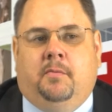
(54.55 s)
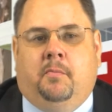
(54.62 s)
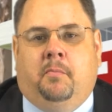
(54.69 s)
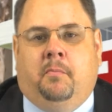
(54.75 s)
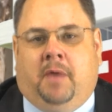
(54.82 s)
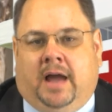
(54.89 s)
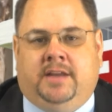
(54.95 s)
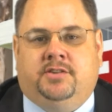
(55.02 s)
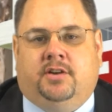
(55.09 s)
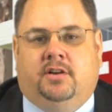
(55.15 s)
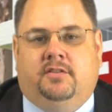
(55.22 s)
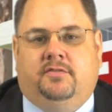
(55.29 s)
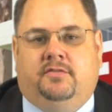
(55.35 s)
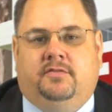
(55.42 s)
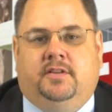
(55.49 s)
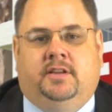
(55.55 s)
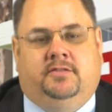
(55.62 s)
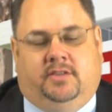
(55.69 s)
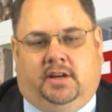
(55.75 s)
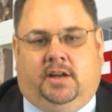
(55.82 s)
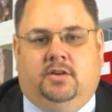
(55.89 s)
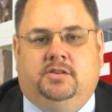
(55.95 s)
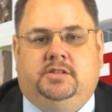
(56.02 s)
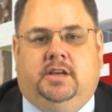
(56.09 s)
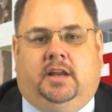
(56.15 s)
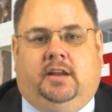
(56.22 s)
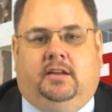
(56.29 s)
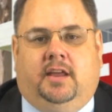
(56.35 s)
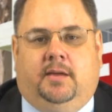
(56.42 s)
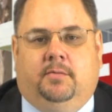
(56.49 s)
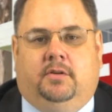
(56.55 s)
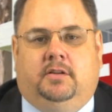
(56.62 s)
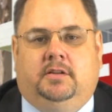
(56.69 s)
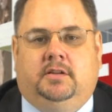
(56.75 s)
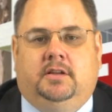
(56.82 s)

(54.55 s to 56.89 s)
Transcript: My turf is a negotiating table.